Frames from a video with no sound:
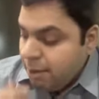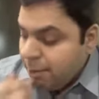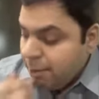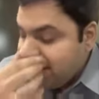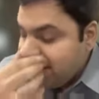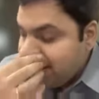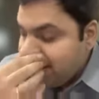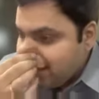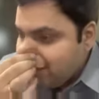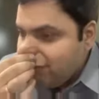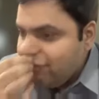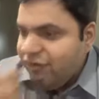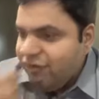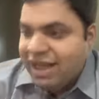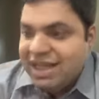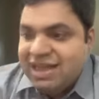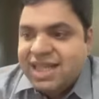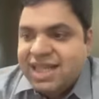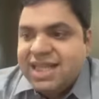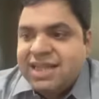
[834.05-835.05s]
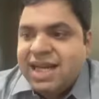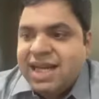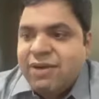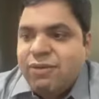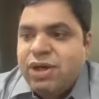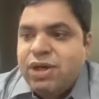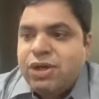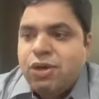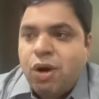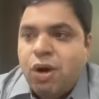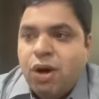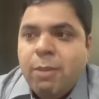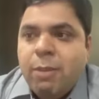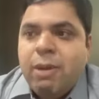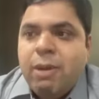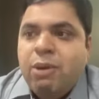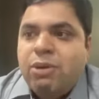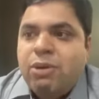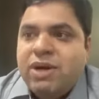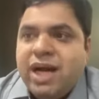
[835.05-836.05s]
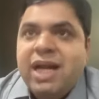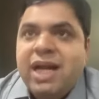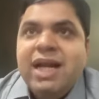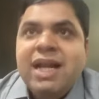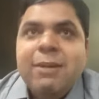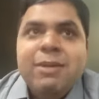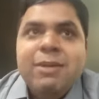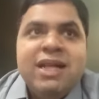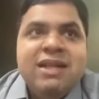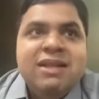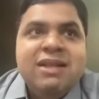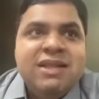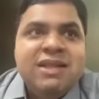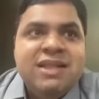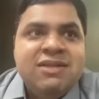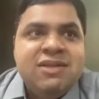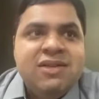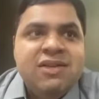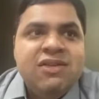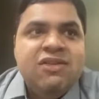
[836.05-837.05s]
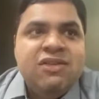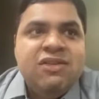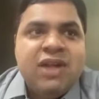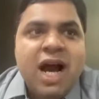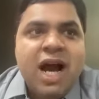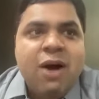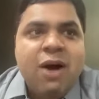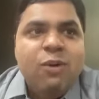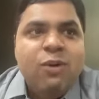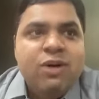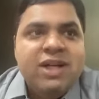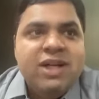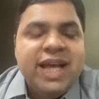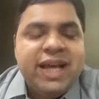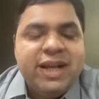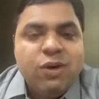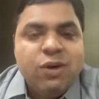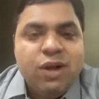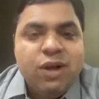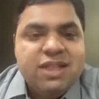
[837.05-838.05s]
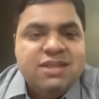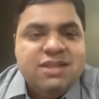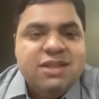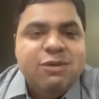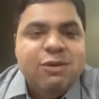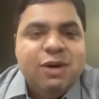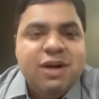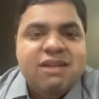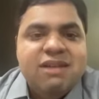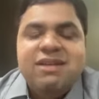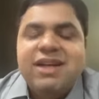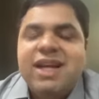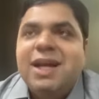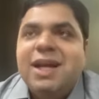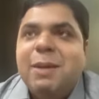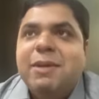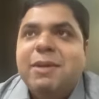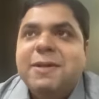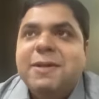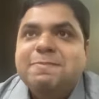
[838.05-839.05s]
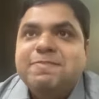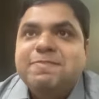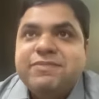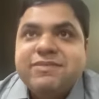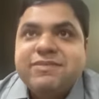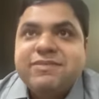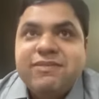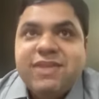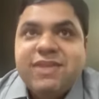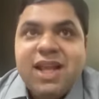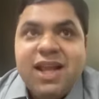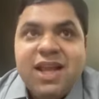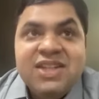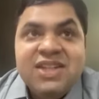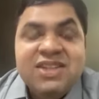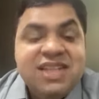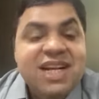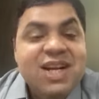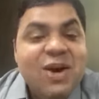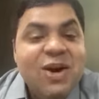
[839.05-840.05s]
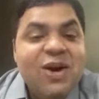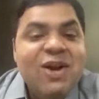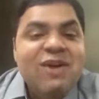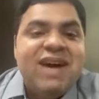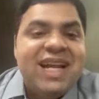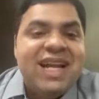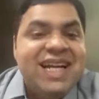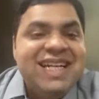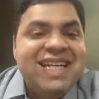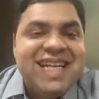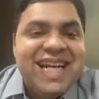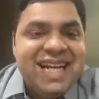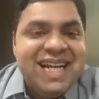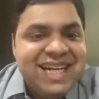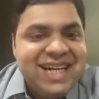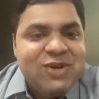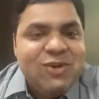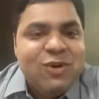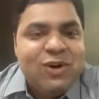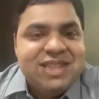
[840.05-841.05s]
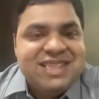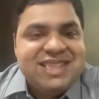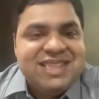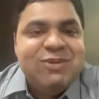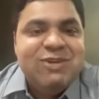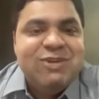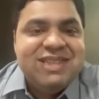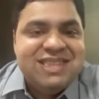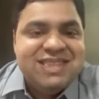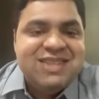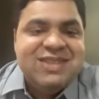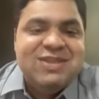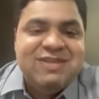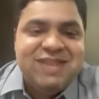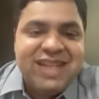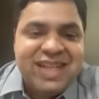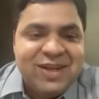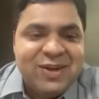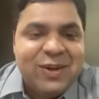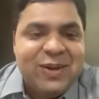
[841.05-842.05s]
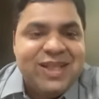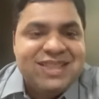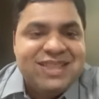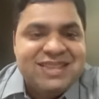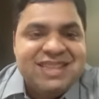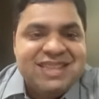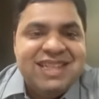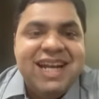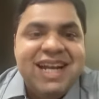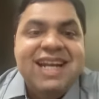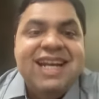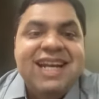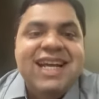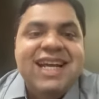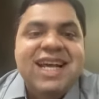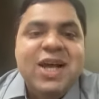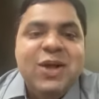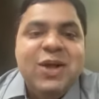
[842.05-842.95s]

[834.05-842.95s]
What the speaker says: But again, one thing that I want to talk about, right? I mean, and this is how technology works, right? I mean, there are a lot of unintended consequences of technology, right?